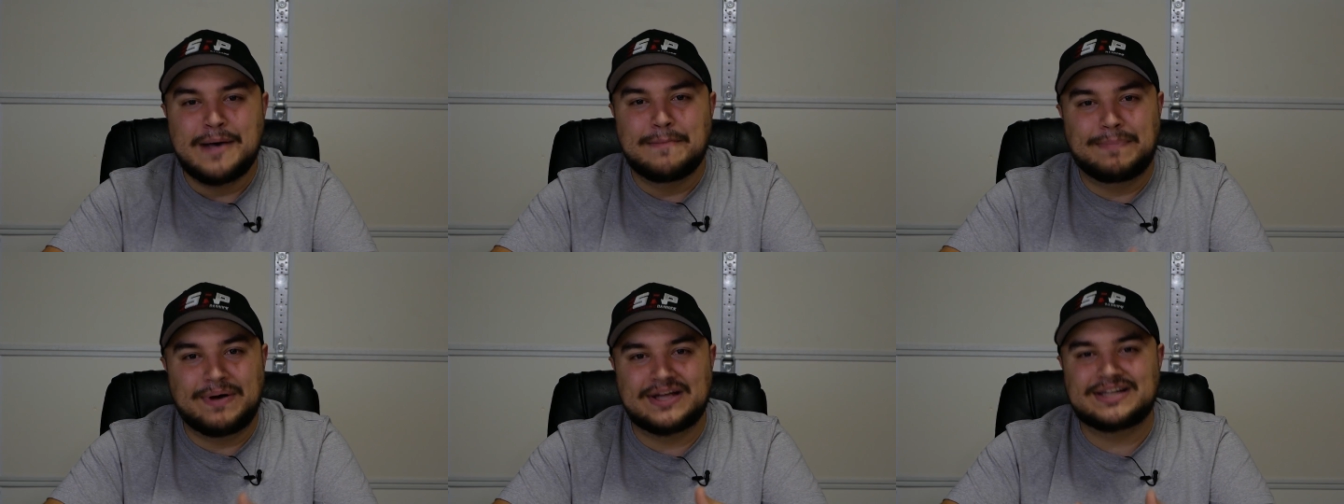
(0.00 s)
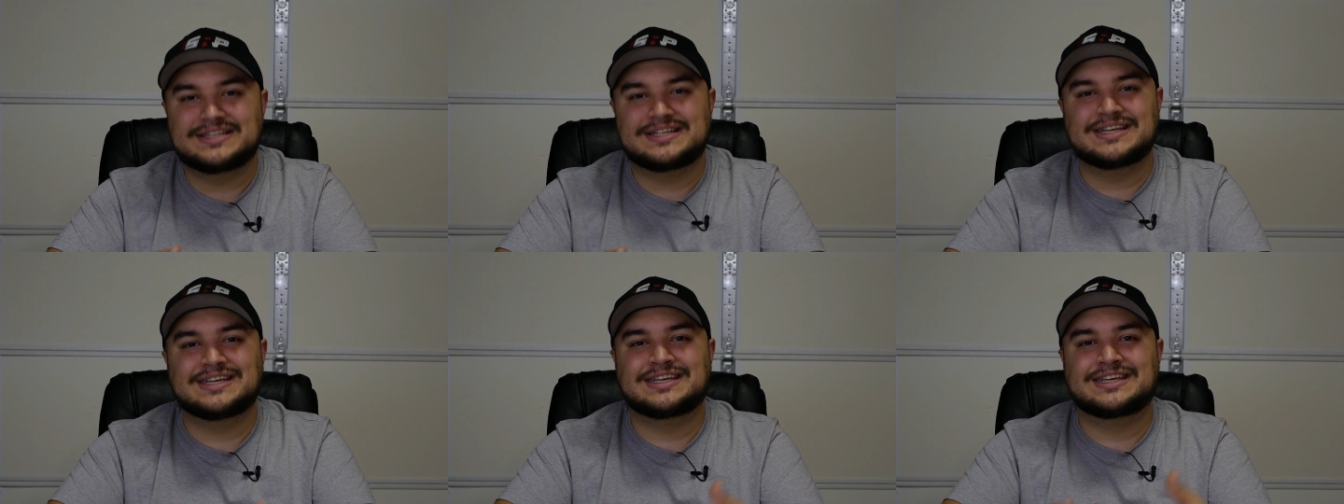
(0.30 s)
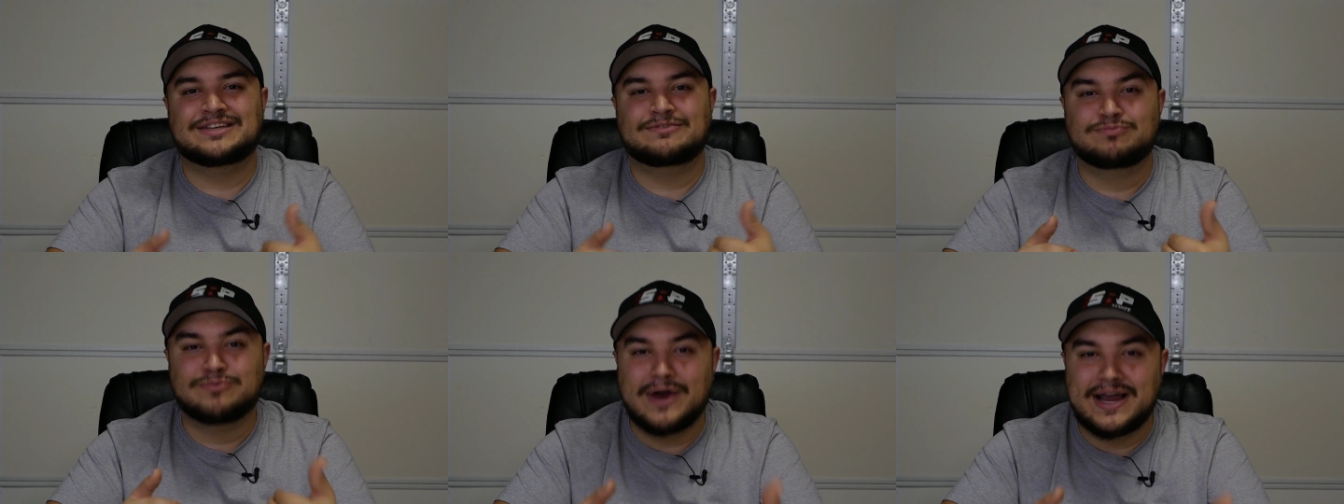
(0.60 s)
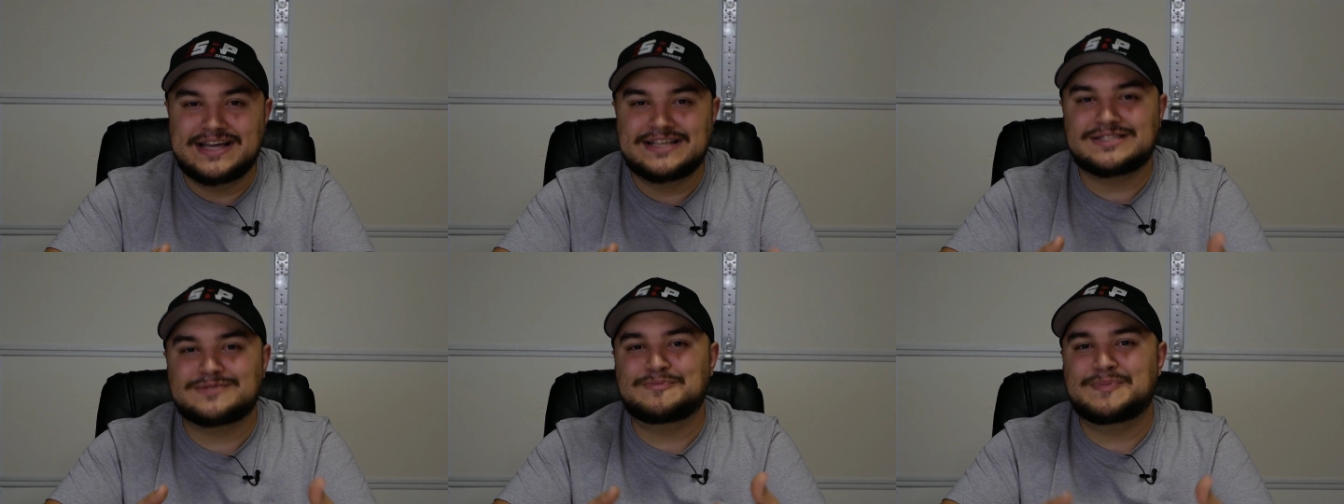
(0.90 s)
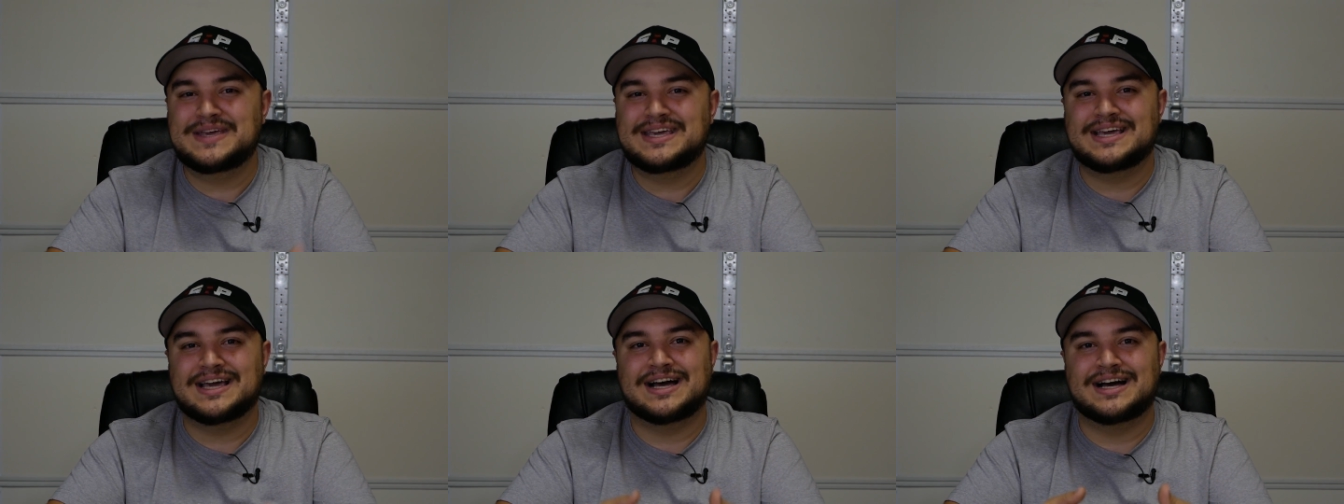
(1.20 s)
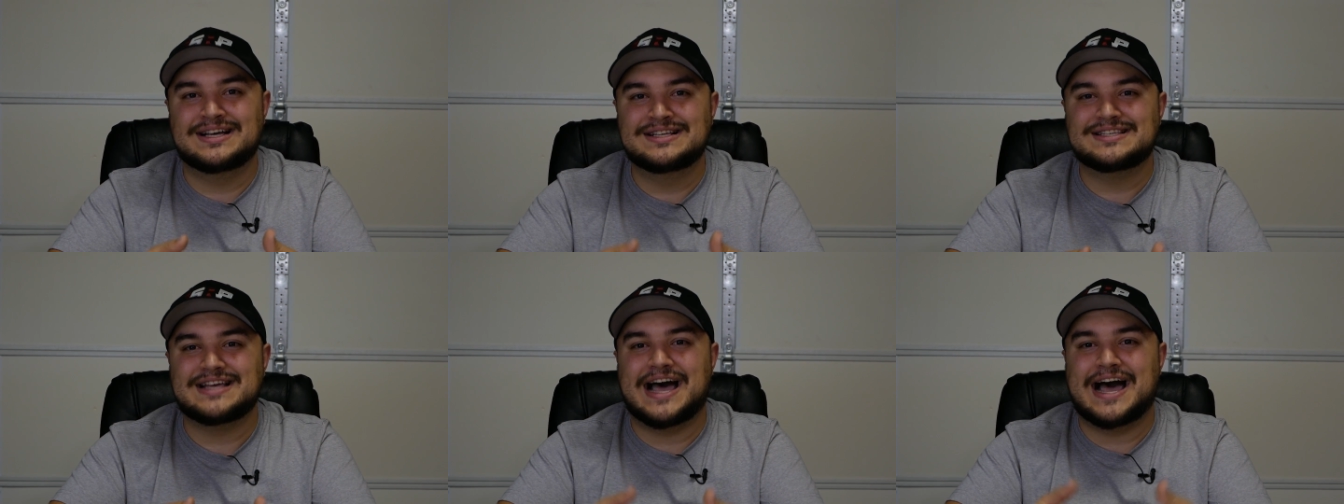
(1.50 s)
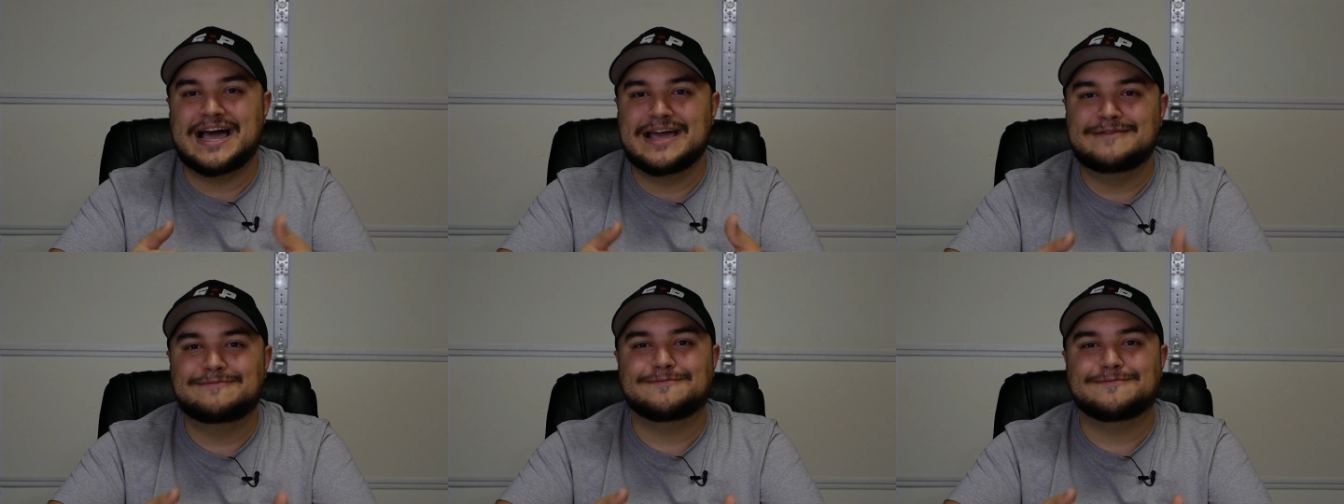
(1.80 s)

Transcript: but to race because I